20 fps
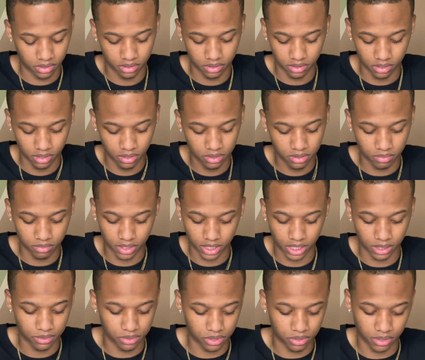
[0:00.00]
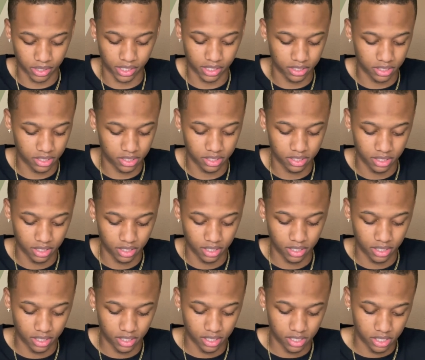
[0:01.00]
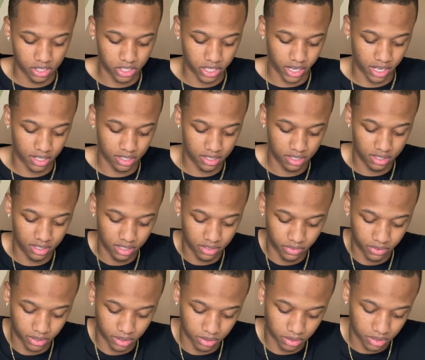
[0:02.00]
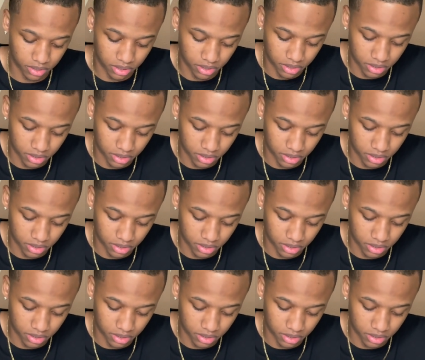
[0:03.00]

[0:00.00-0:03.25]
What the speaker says: Throw some damn strikes. Challenge these folks.